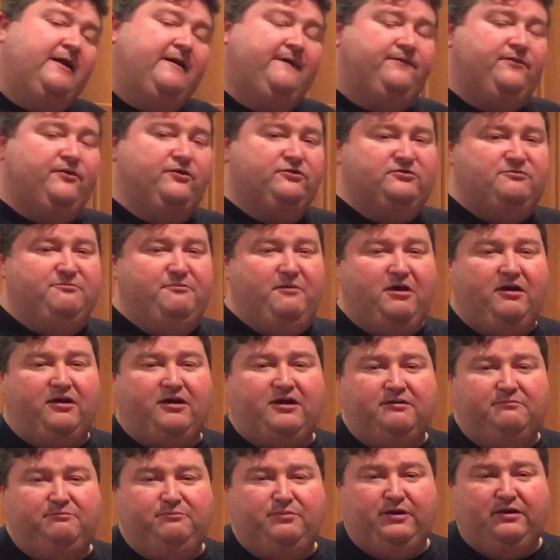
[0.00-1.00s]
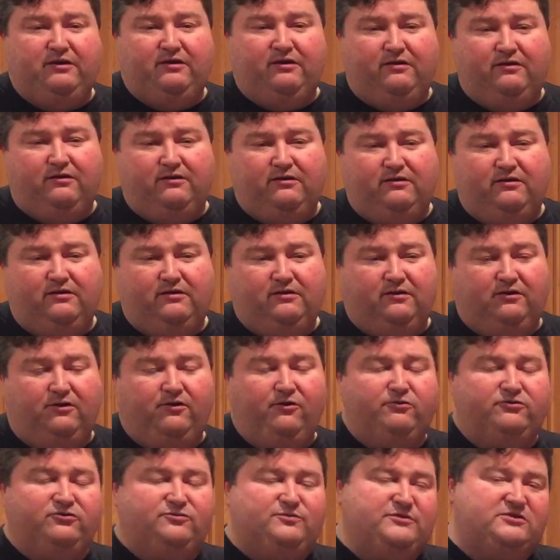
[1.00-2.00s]
Those American Beer, or
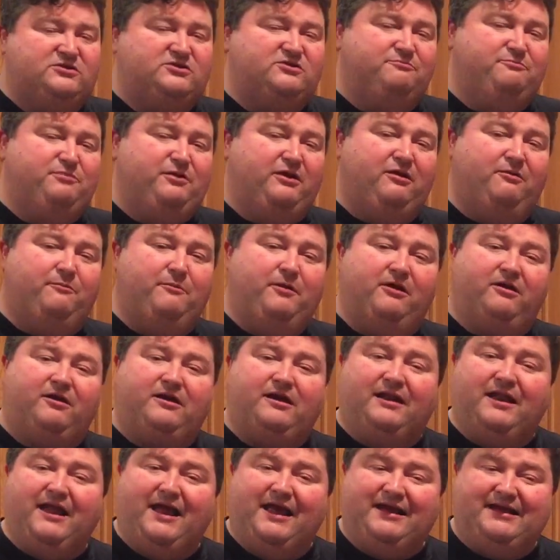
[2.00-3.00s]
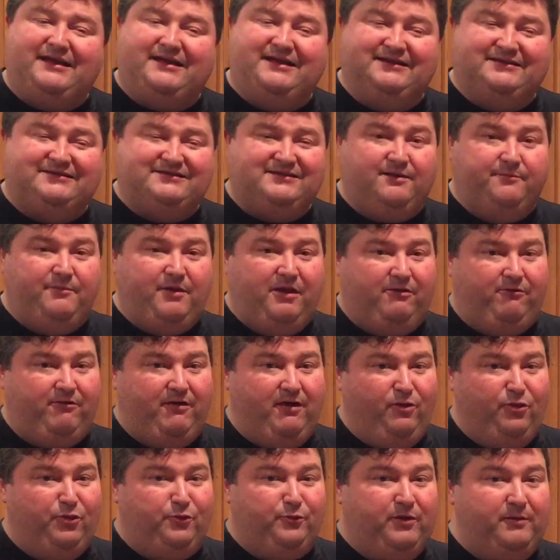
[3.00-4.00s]
those Mr. Beer American Light kits come out
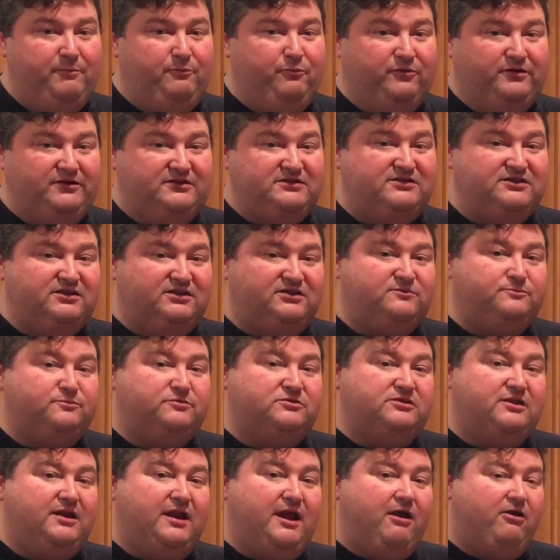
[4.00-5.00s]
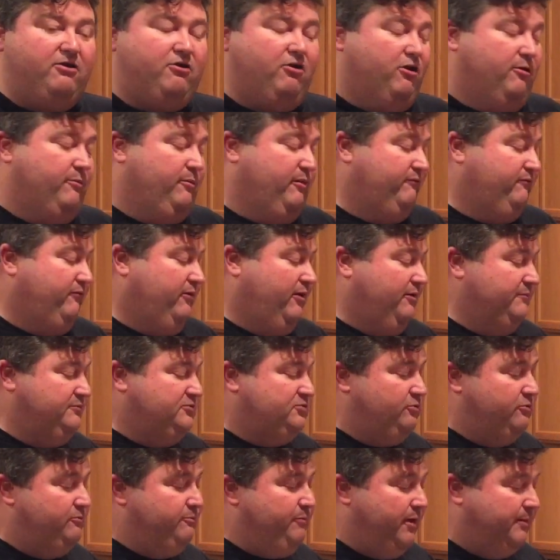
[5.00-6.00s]
around 3.6% alcohol by volume,
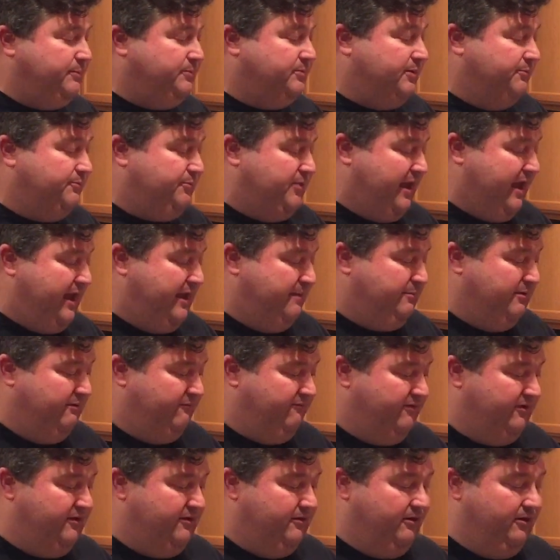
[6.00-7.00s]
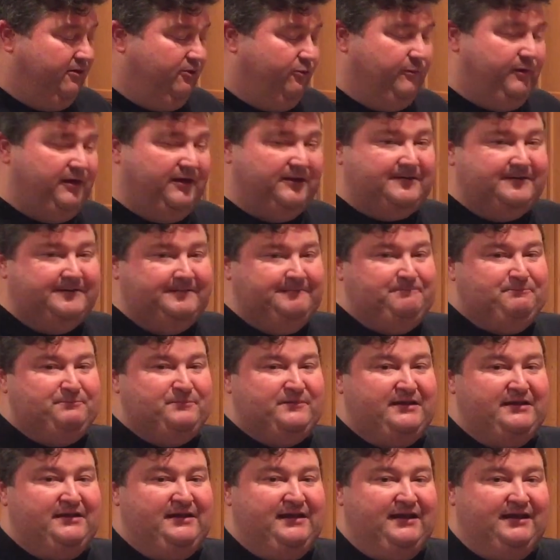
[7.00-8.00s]
so we bumped up the ABV a little bit.
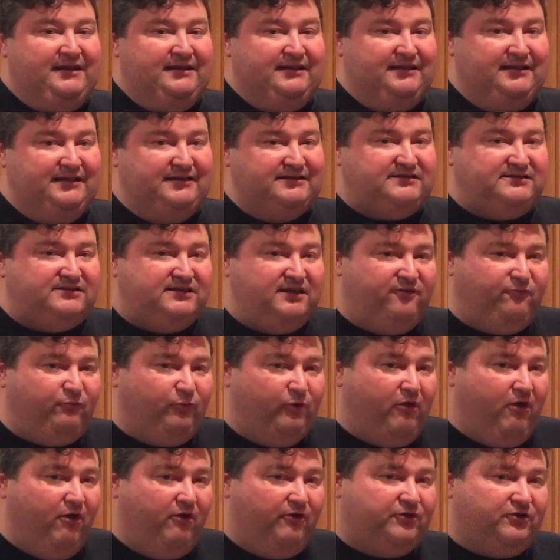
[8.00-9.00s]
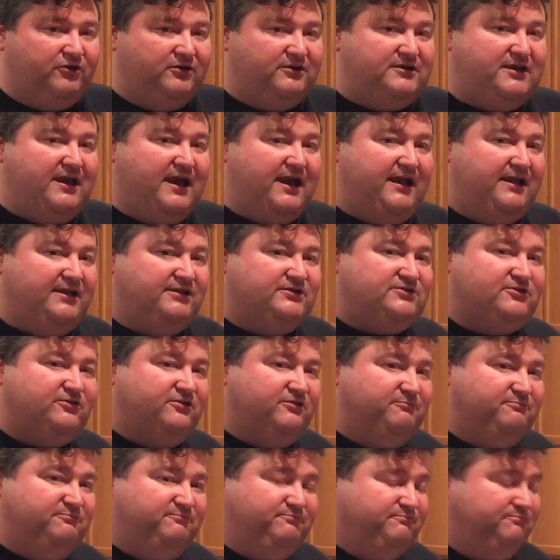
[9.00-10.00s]
Let's see if we altered taste
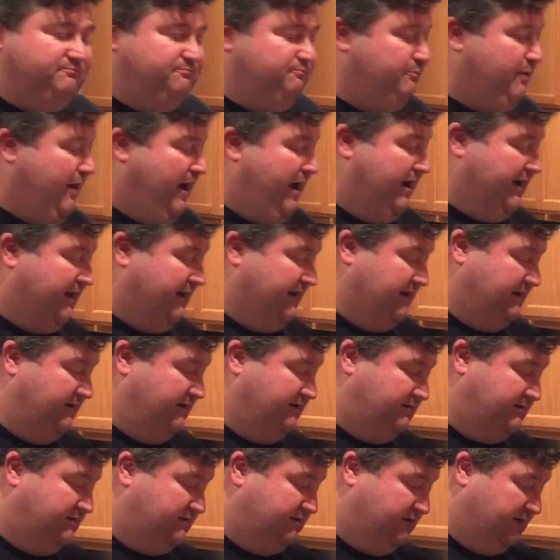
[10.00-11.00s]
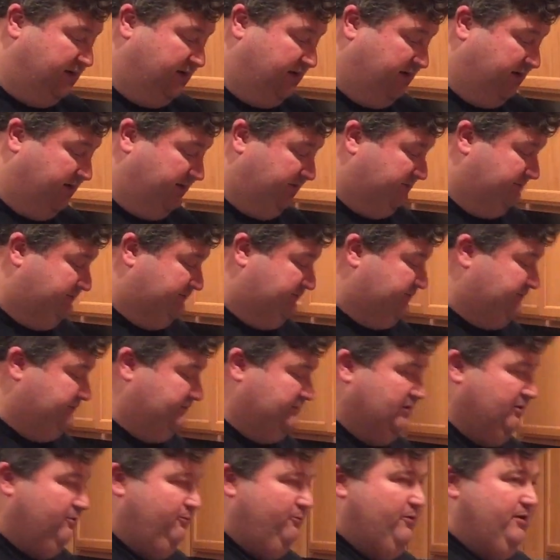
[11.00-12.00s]
or body
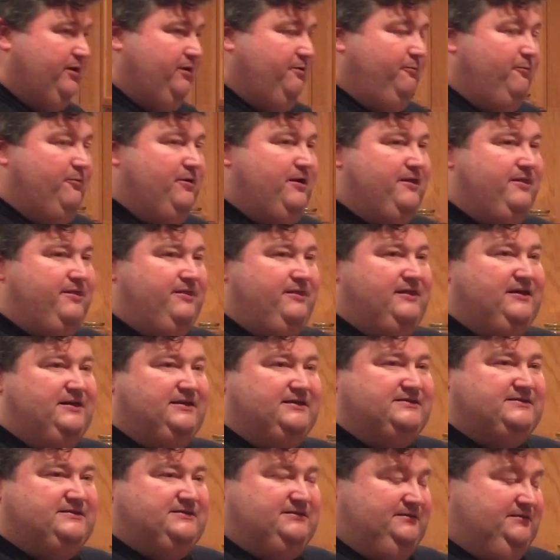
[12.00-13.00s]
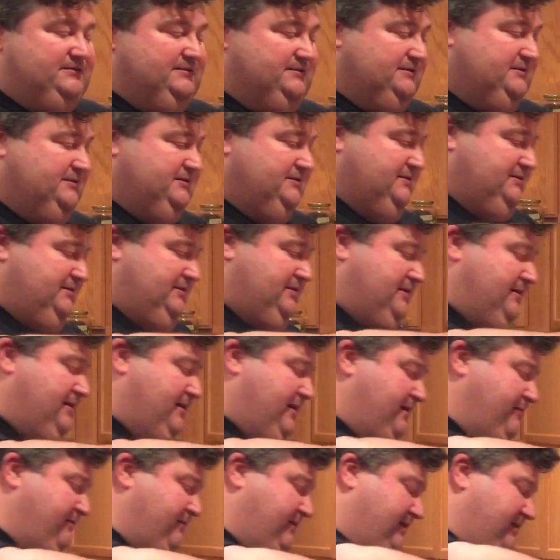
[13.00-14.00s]
with this. All
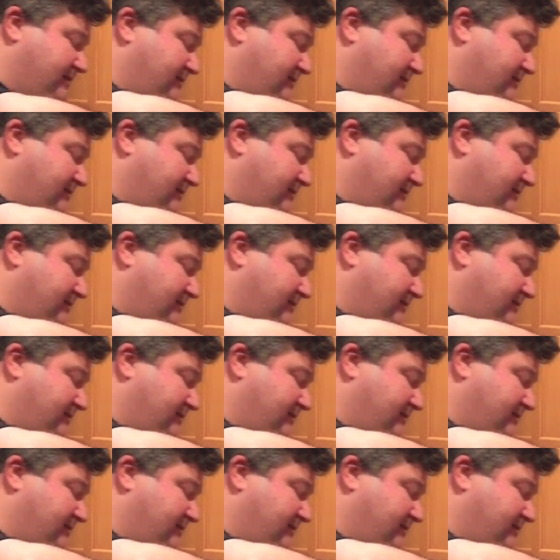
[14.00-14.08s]
right, got a